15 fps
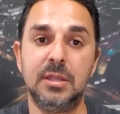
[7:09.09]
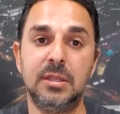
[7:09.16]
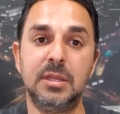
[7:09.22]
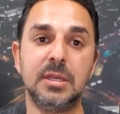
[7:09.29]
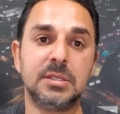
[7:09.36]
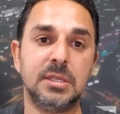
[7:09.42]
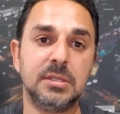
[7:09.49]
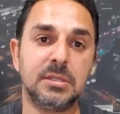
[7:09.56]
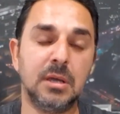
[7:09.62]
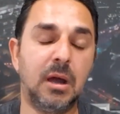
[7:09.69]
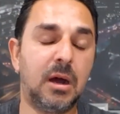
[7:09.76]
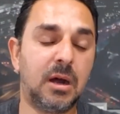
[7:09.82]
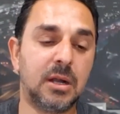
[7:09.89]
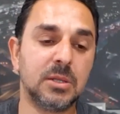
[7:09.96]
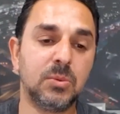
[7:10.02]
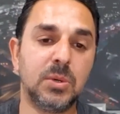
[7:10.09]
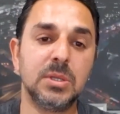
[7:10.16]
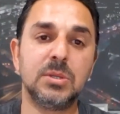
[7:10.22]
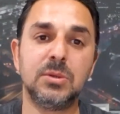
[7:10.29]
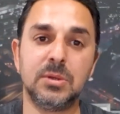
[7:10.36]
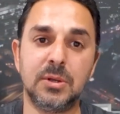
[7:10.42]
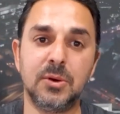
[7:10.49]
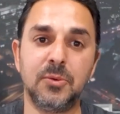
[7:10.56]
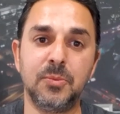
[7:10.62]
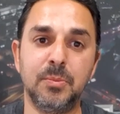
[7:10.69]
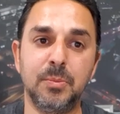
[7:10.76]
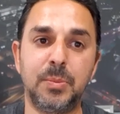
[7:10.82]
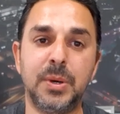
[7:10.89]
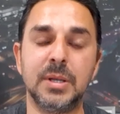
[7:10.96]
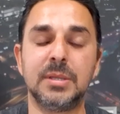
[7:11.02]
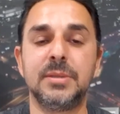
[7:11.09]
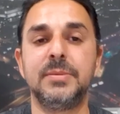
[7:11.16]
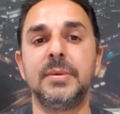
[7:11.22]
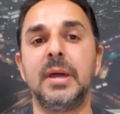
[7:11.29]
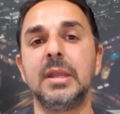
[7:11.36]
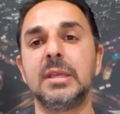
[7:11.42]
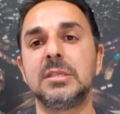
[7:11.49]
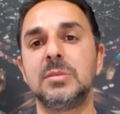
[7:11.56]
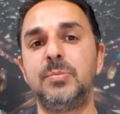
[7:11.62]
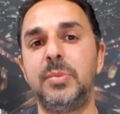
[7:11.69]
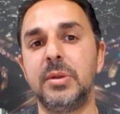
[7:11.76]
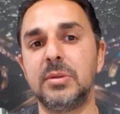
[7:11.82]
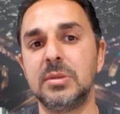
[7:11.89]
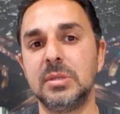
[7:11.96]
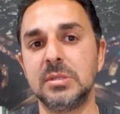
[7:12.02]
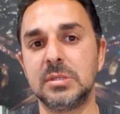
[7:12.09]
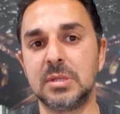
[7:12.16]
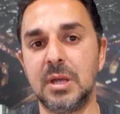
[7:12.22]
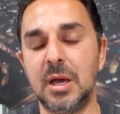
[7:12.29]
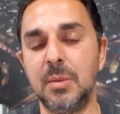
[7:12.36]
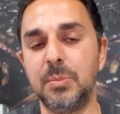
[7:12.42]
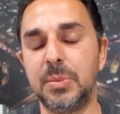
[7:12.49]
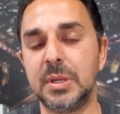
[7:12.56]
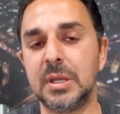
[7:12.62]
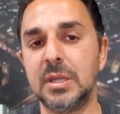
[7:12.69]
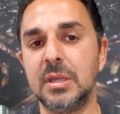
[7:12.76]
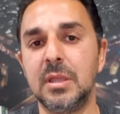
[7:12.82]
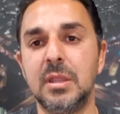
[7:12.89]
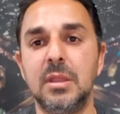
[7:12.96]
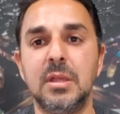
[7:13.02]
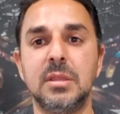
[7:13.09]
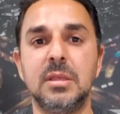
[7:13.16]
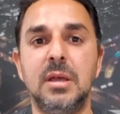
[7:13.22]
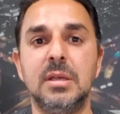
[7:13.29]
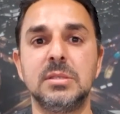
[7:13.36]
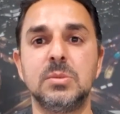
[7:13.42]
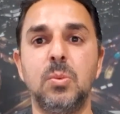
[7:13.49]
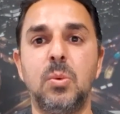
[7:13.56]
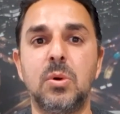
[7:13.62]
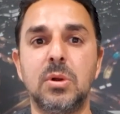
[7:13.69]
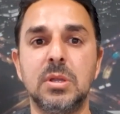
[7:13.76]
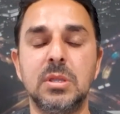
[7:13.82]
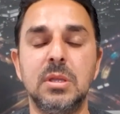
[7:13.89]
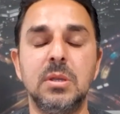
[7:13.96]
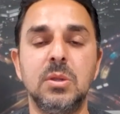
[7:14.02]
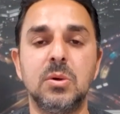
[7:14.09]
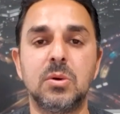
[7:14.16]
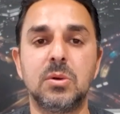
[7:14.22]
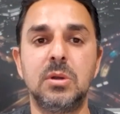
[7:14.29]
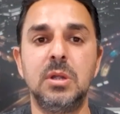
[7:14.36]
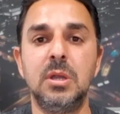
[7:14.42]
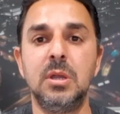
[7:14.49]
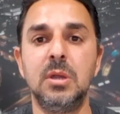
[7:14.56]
This is a hard one to know, but an experienced company that has worked in your